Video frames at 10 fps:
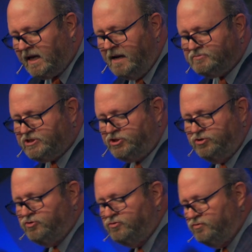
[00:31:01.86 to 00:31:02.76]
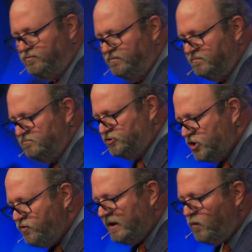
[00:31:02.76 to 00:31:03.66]
comes to
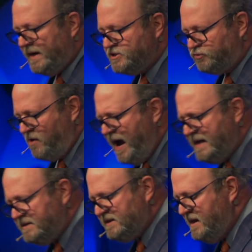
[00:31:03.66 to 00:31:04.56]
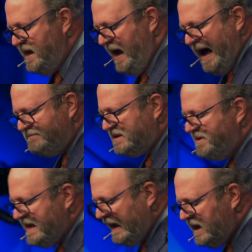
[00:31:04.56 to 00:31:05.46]
doing what is right, I'm to
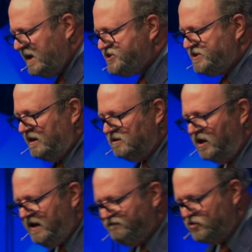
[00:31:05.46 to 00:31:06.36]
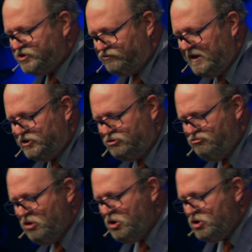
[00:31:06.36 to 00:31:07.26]
be innocent. Look at verse
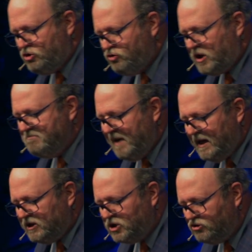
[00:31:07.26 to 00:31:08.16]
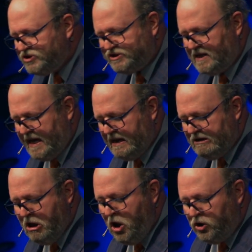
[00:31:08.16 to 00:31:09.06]
22. "Who committed no
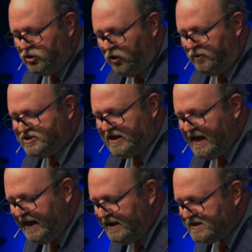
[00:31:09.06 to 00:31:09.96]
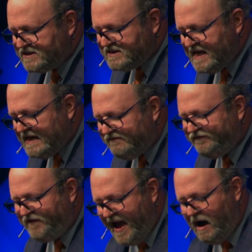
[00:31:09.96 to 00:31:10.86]
sin, nor was any deceit
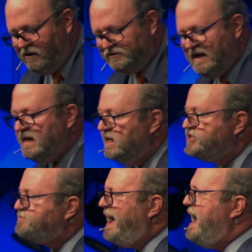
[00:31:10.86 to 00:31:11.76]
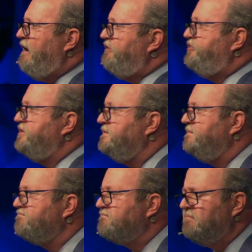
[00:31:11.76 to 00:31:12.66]
found in his mouth."
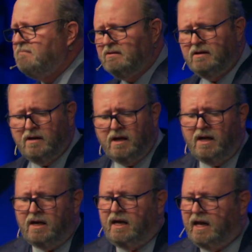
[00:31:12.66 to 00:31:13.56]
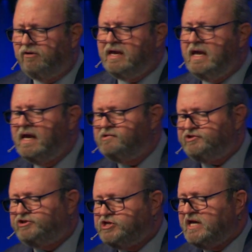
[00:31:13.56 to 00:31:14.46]
Here he
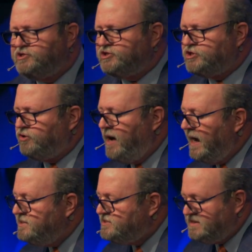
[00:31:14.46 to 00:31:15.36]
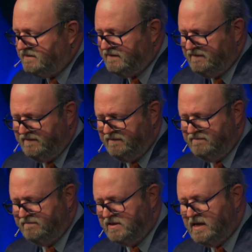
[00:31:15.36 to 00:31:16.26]
is, Jesus Christ,
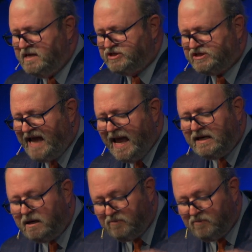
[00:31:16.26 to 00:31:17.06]
standing